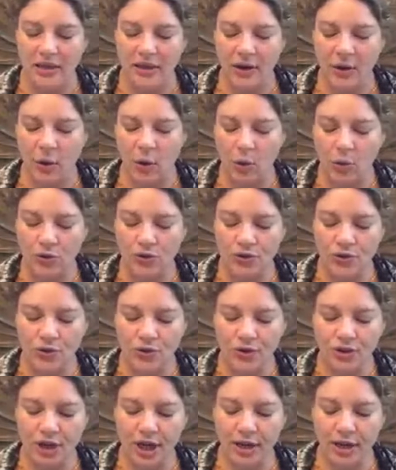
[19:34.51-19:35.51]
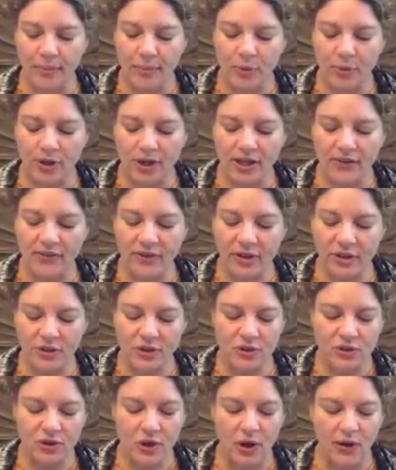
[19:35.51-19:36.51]
that holds your shape, or even a
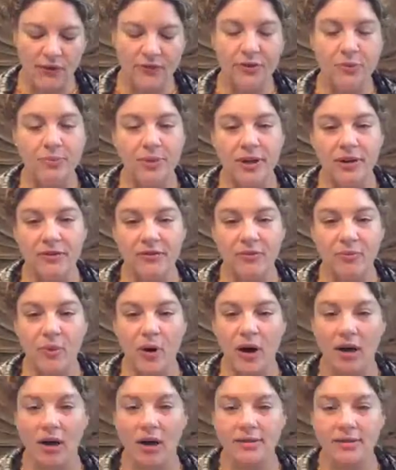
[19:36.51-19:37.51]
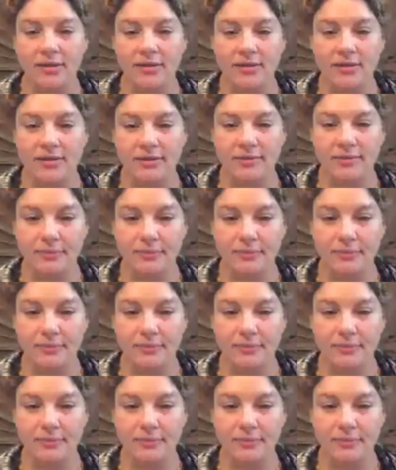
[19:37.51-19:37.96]
soft bed of moss.